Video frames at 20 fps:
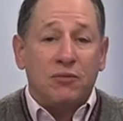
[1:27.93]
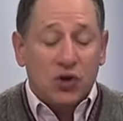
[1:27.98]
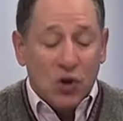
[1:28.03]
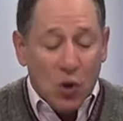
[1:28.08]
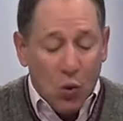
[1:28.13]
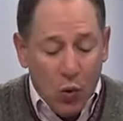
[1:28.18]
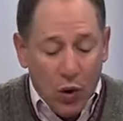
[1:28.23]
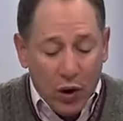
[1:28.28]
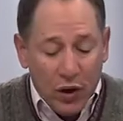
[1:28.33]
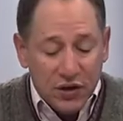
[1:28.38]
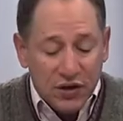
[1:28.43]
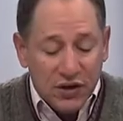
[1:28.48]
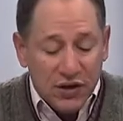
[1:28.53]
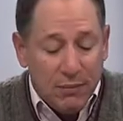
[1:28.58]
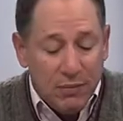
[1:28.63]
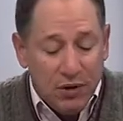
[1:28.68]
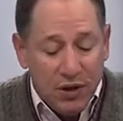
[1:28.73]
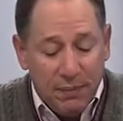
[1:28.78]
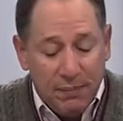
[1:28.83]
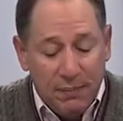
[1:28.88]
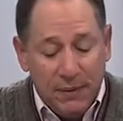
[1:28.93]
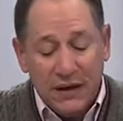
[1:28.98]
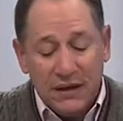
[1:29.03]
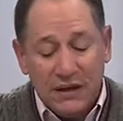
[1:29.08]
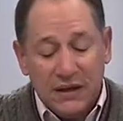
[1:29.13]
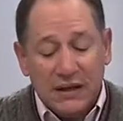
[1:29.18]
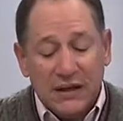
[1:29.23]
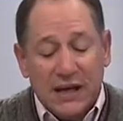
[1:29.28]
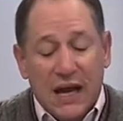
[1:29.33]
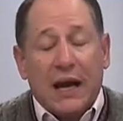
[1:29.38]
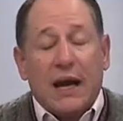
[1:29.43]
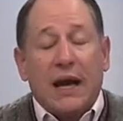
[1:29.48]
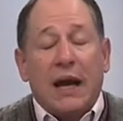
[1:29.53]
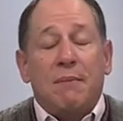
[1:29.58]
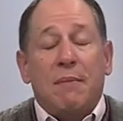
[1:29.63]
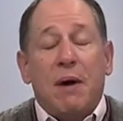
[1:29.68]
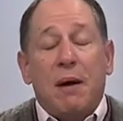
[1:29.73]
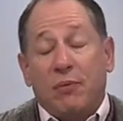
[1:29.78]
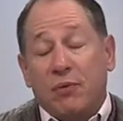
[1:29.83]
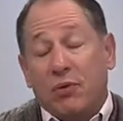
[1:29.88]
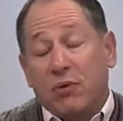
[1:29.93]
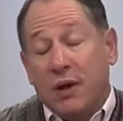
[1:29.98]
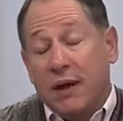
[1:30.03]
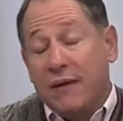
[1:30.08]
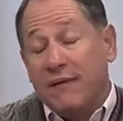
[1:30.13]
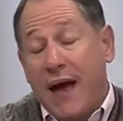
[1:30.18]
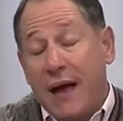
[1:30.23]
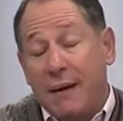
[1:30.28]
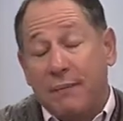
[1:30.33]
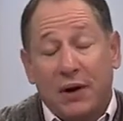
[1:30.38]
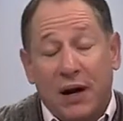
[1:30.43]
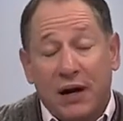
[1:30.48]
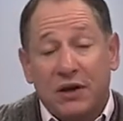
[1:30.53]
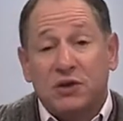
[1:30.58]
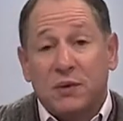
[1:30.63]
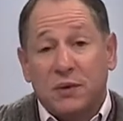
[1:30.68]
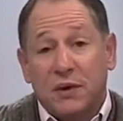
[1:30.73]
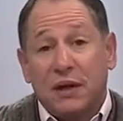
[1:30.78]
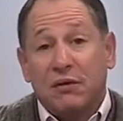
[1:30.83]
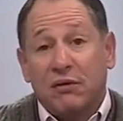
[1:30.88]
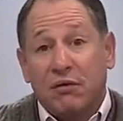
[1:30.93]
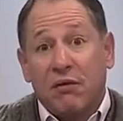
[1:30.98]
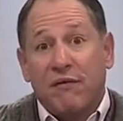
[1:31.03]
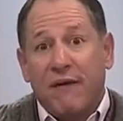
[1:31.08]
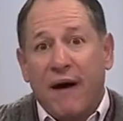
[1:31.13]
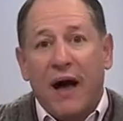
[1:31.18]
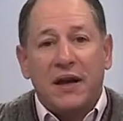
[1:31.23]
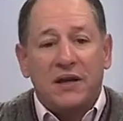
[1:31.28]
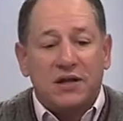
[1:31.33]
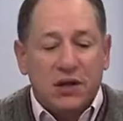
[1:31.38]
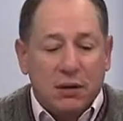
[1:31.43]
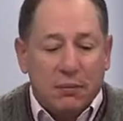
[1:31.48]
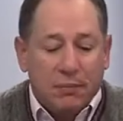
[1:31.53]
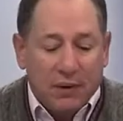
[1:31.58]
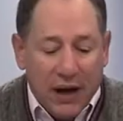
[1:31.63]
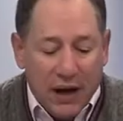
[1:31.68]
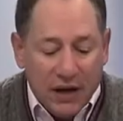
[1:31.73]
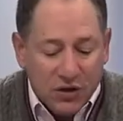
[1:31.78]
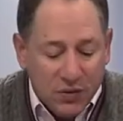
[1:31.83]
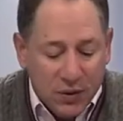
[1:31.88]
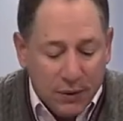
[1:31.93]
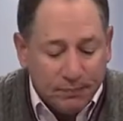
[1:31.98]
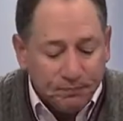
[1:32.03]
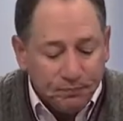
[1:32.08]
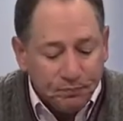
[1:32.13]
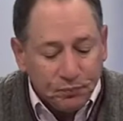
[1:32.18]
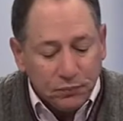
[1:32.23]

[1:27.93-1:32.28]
So what are some of the pieces that came up? Well, they've had pronouncement, they're revising the pronouncement.